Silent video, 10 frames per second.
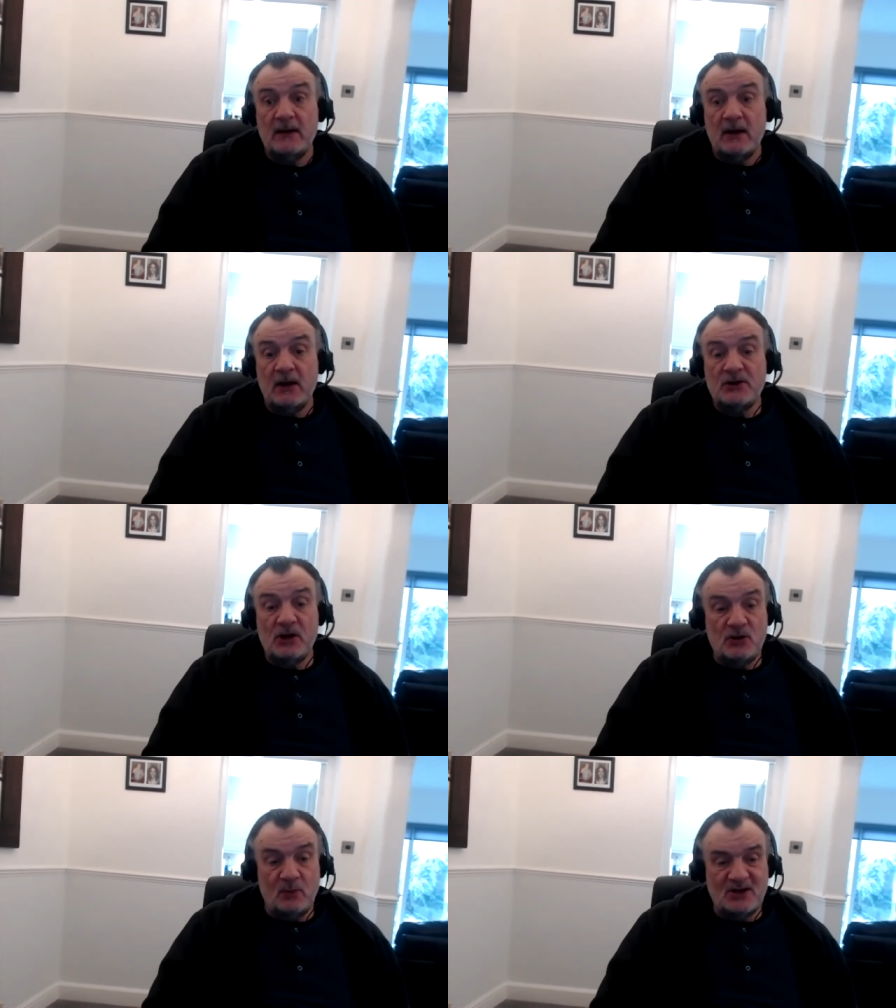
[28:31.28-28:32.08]
and the
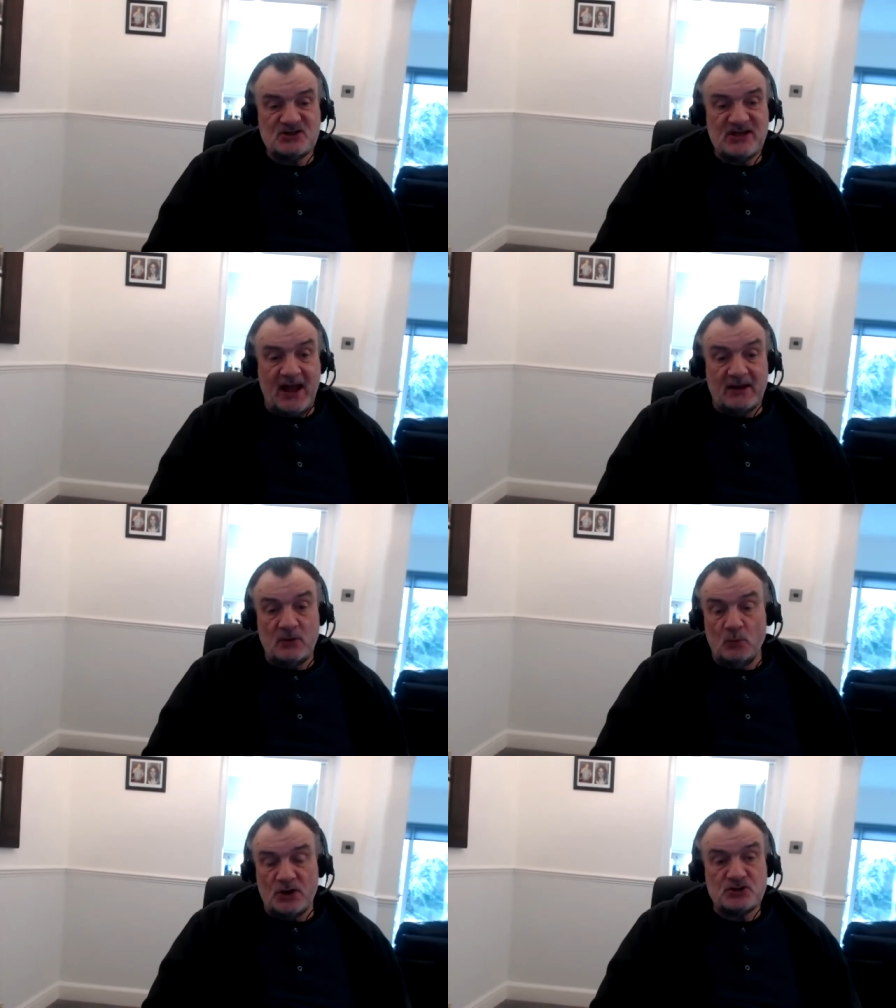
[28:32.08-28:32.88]
only way's down.
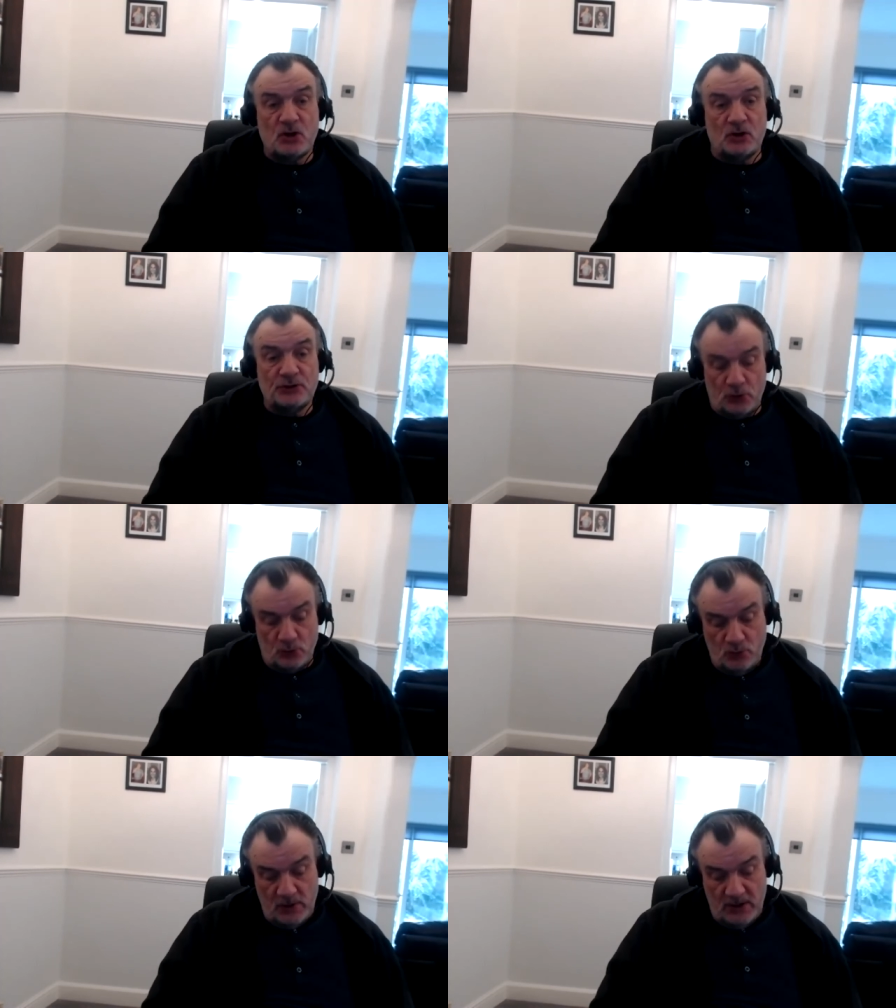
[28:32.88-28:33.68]
And what he's got to
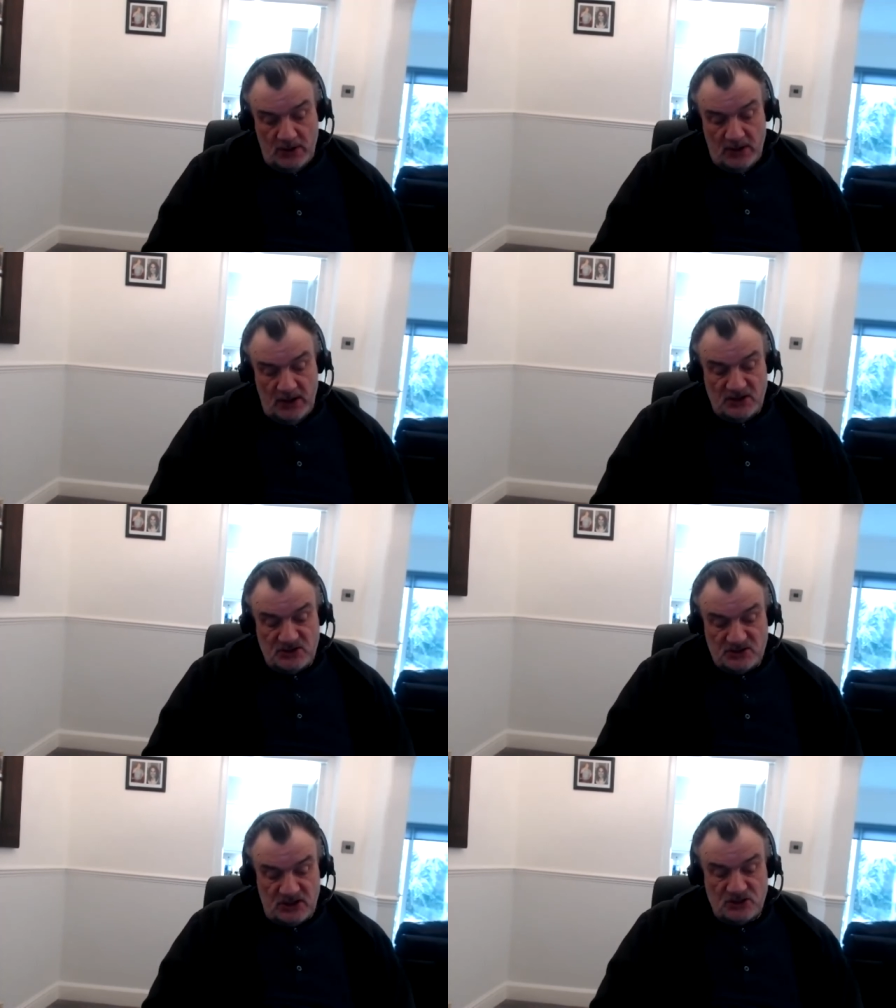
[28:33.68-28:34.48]
do
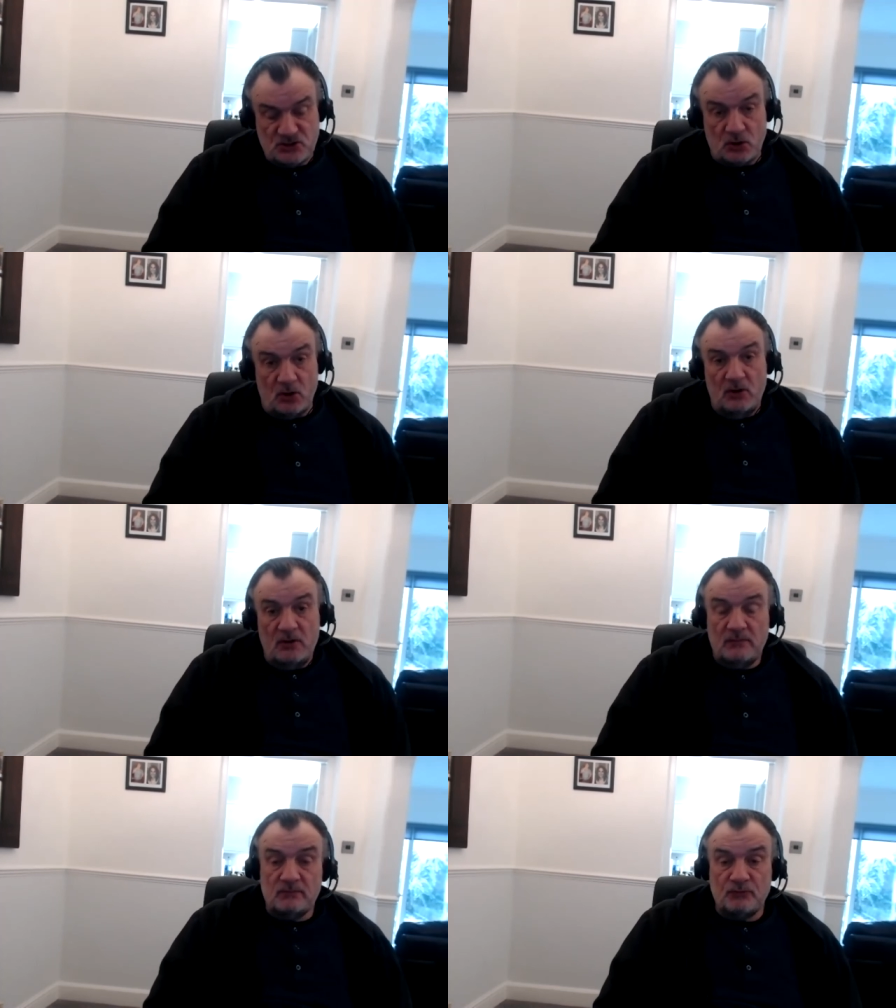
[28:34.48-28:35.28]
is he's got
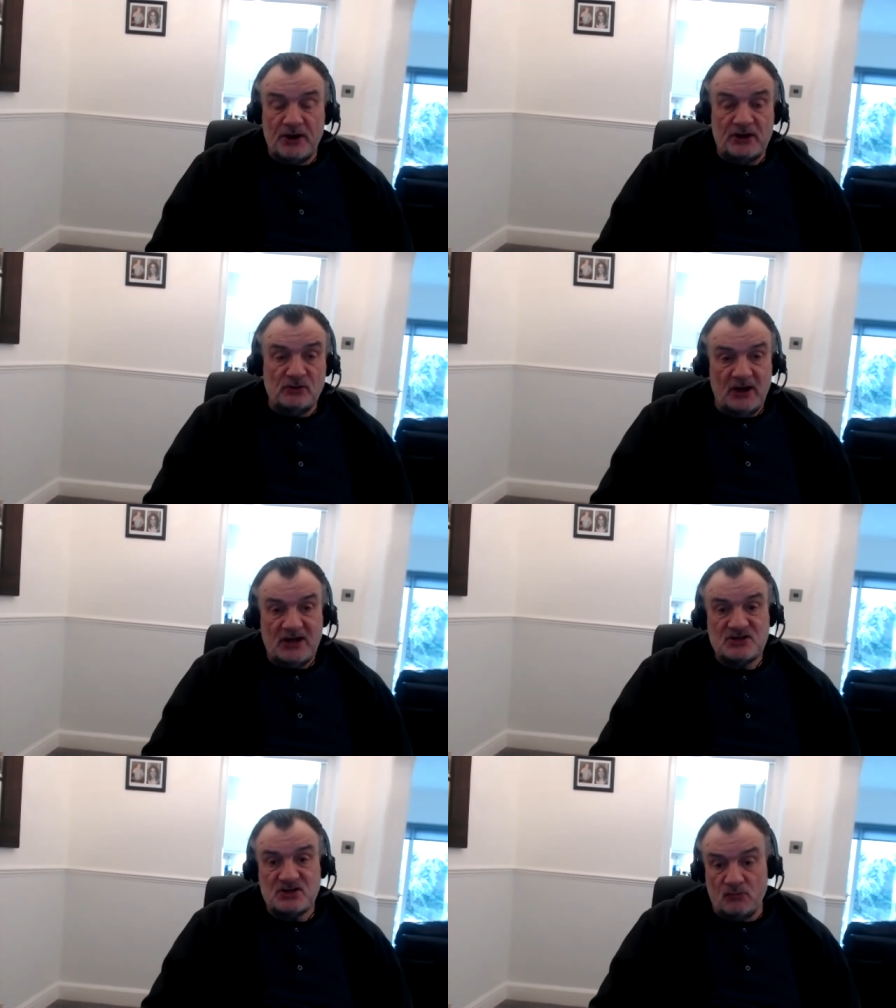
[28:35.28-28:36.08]
to reignite
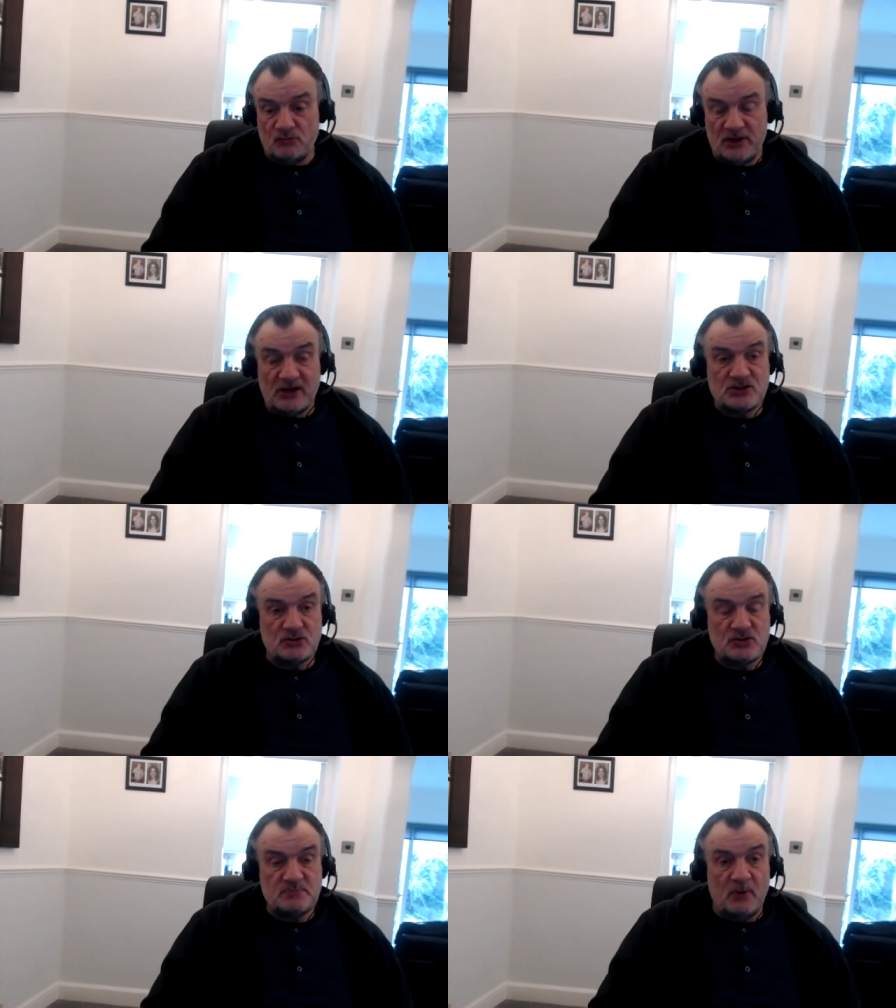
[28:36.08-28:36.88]
his own
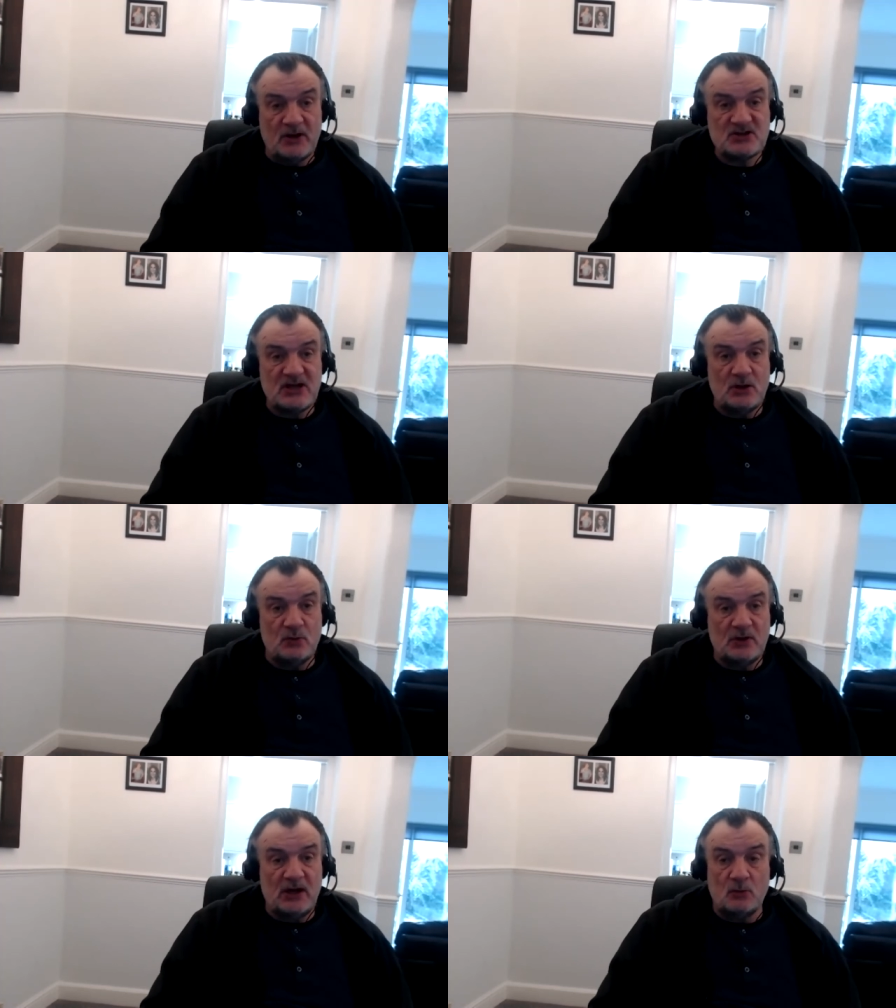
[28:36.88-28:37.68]
renaissance by saying
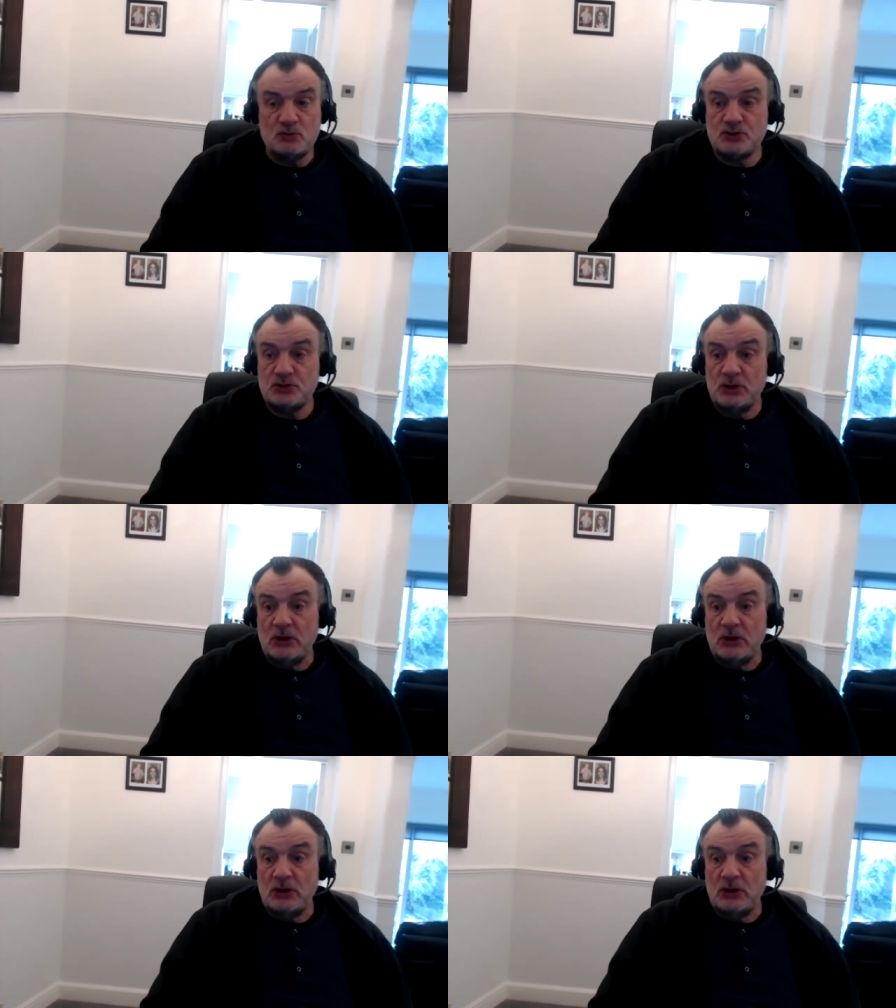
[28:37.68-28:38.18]
to a coach